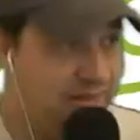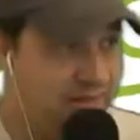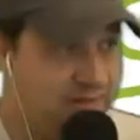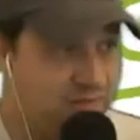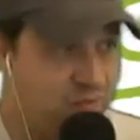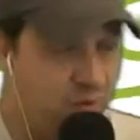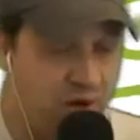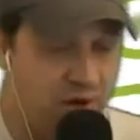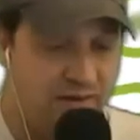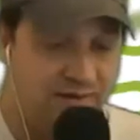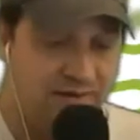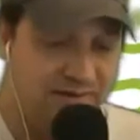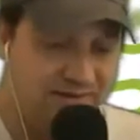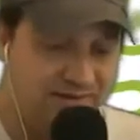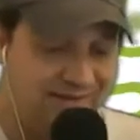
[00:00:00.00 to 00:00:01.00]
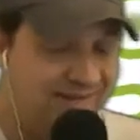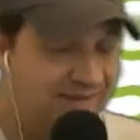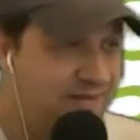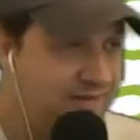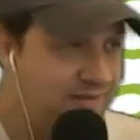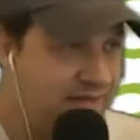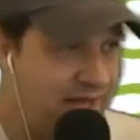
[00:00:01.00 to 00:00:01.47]
is one
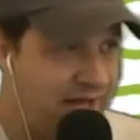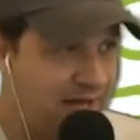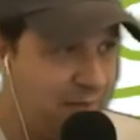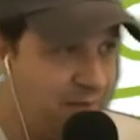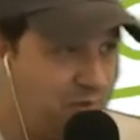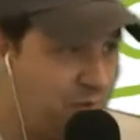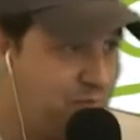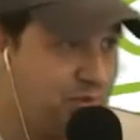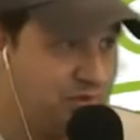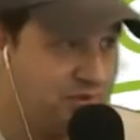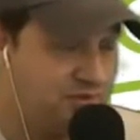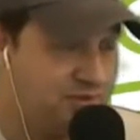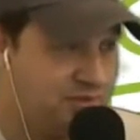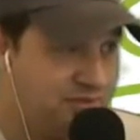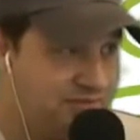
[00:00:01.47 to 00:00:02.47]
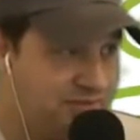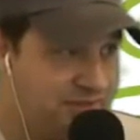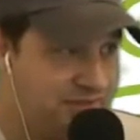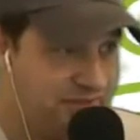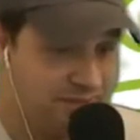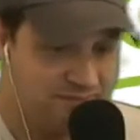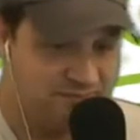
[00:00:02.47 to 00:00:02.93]
that I'm going to pull a Steve
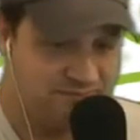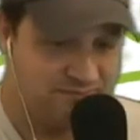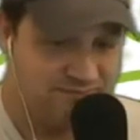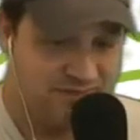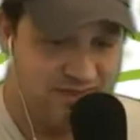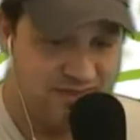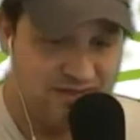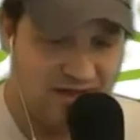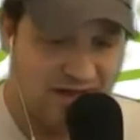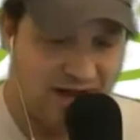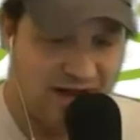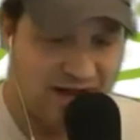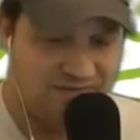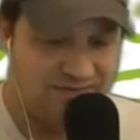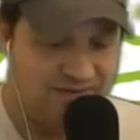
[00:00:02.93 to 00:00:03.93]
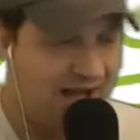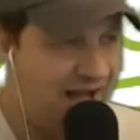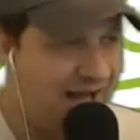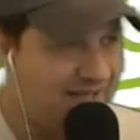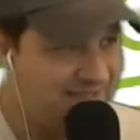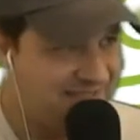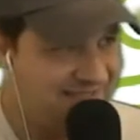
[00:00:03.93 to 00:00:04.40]
D here. I have
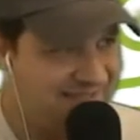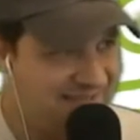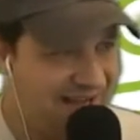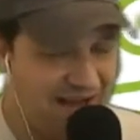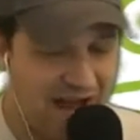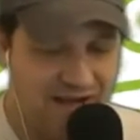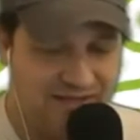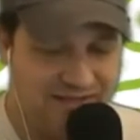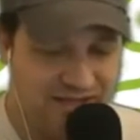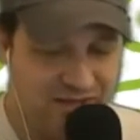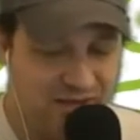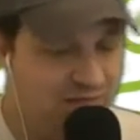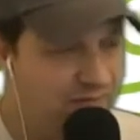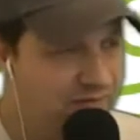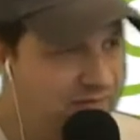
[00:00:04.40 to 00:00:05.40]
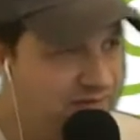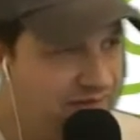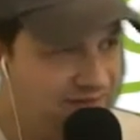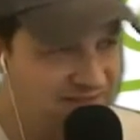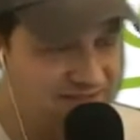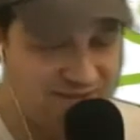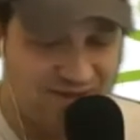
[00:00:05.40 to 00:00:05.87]
not. I did
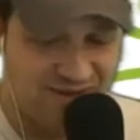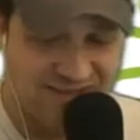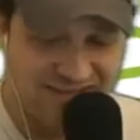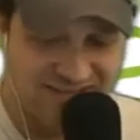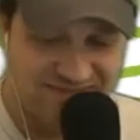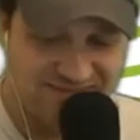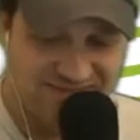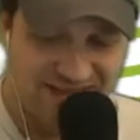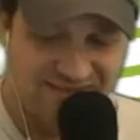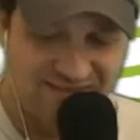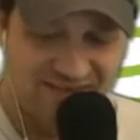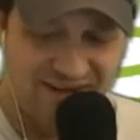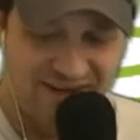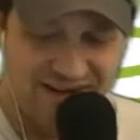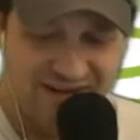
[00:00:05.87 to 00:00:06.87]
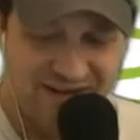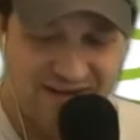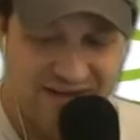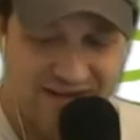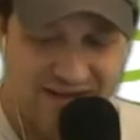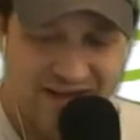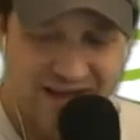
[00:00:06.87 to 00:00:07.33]
install it and run it,
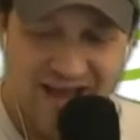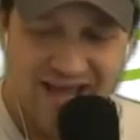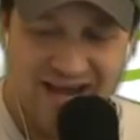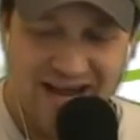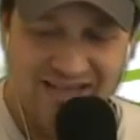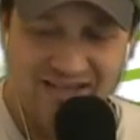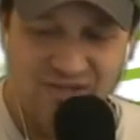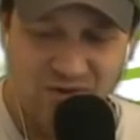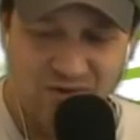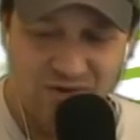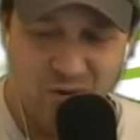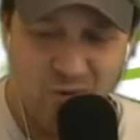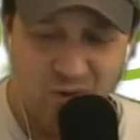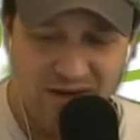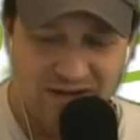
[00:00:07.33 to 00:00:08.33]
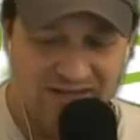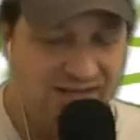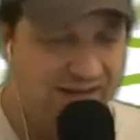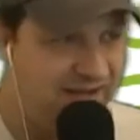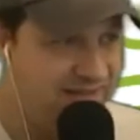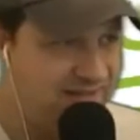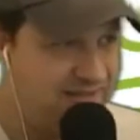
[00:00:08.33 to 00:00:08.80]
and I don't know what it
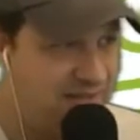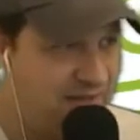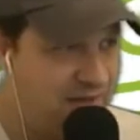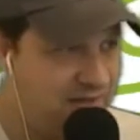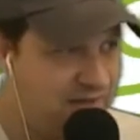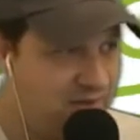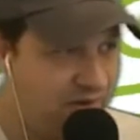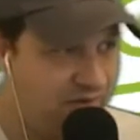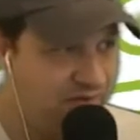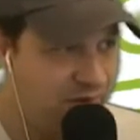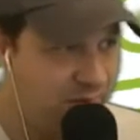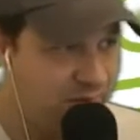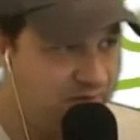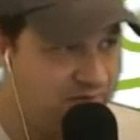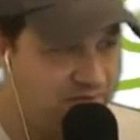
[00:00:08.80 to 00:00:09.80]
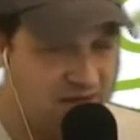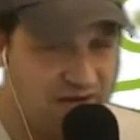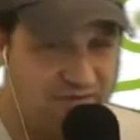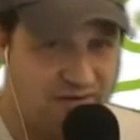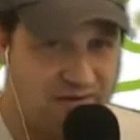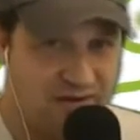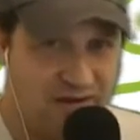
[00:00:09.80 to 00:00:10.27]
does. It's called Number
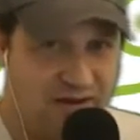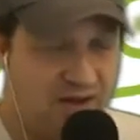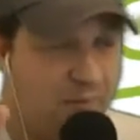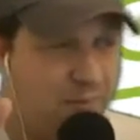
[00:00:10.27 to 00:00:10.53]
Saver,